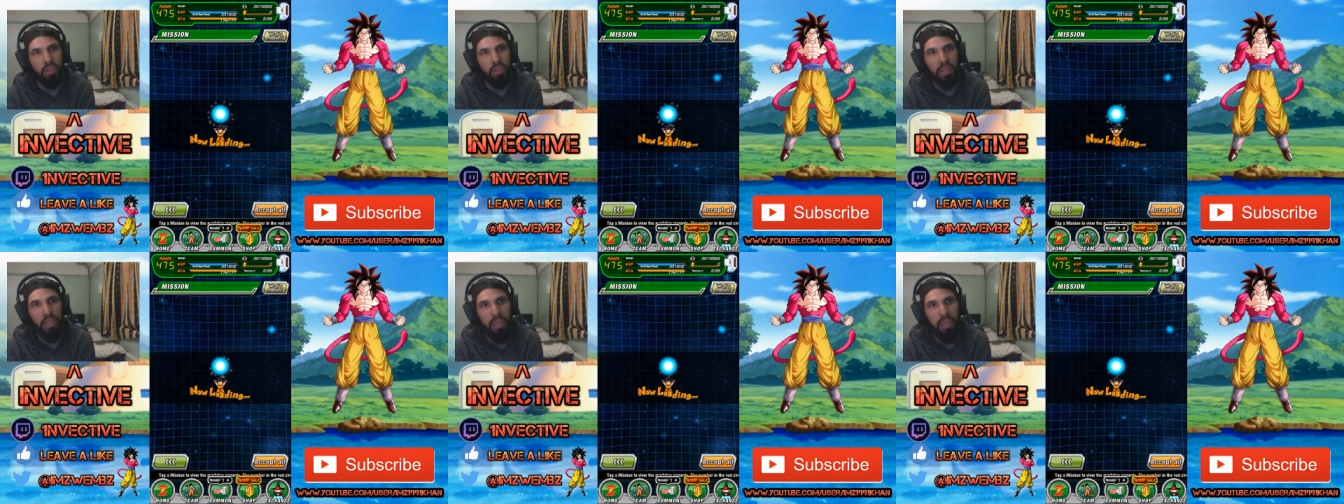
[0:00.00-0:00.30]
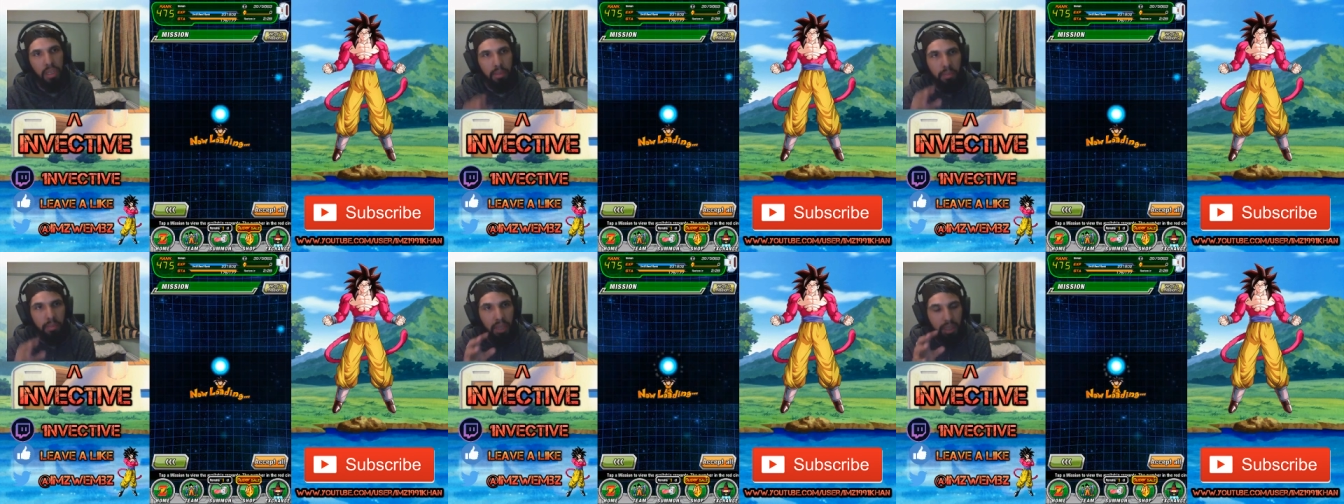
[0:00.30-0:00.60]
They
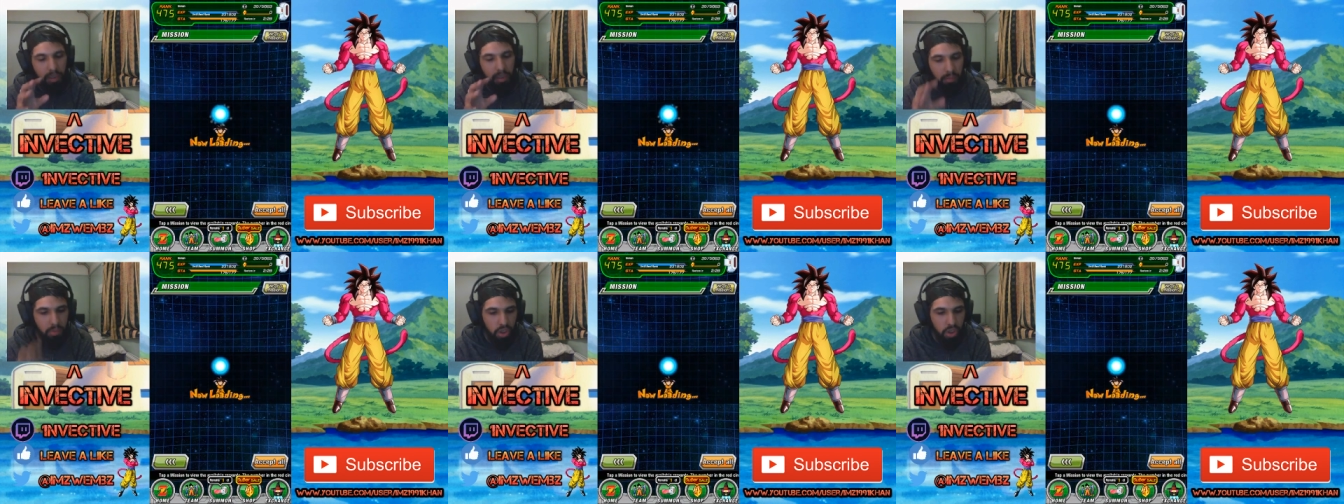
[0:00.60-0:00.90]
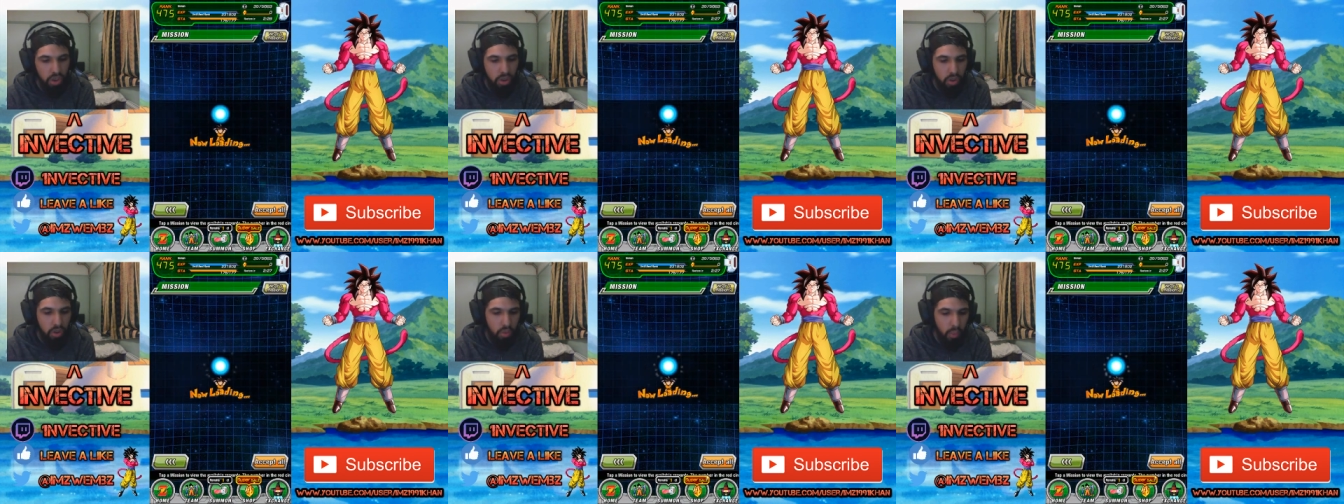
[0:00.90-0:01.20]
need to make the
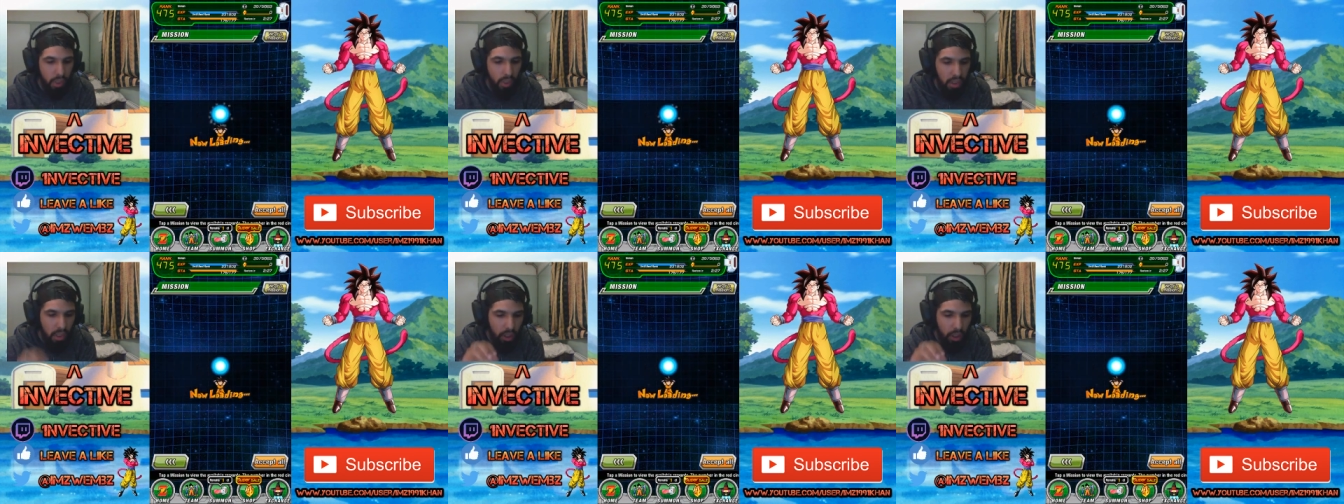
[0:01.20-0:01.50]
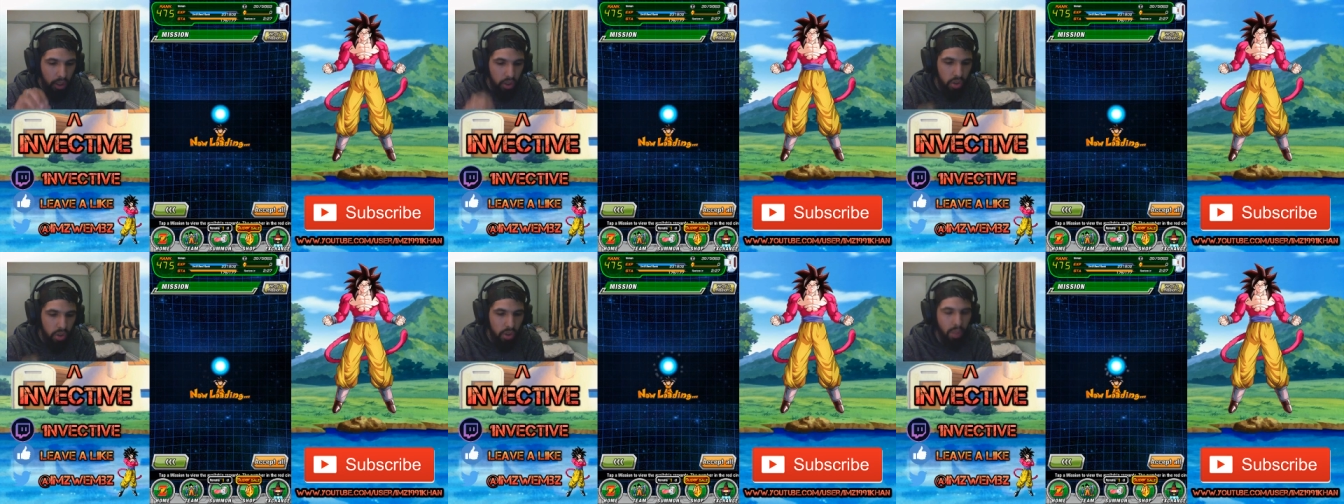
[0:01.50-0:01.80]
missions where
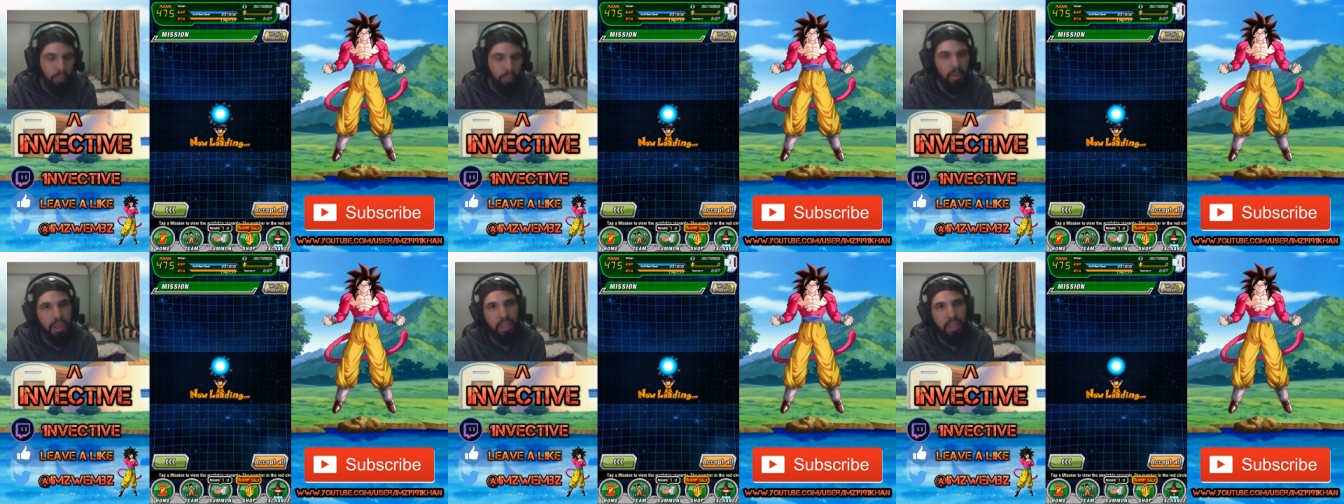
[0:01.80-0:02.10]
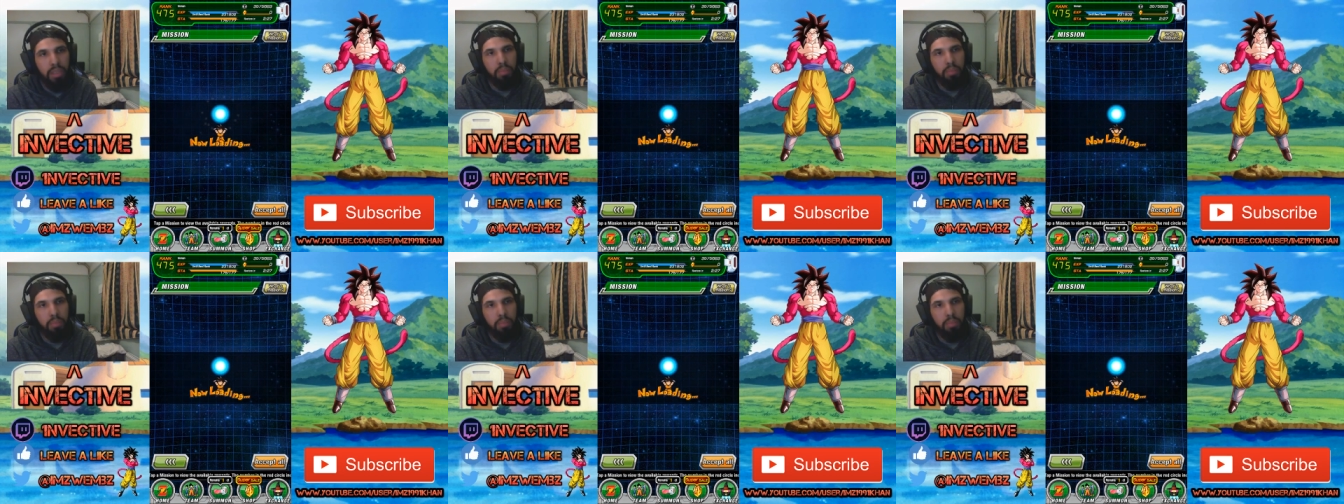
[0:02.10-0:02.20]
you complete